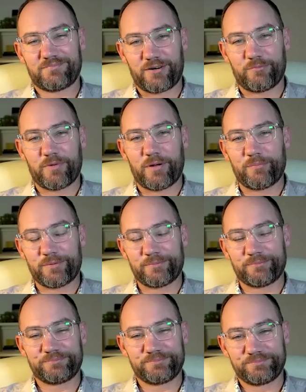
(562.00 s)
we weren't
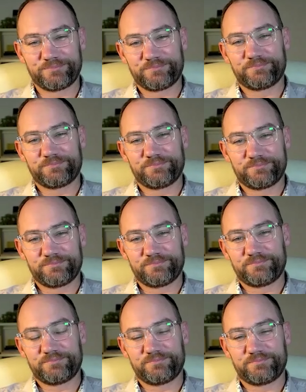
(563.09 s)
used to this
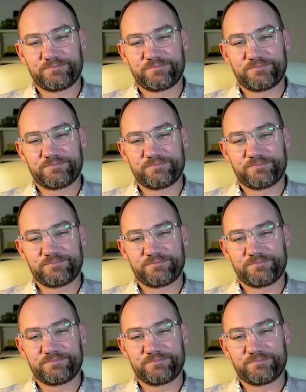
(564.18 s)
system,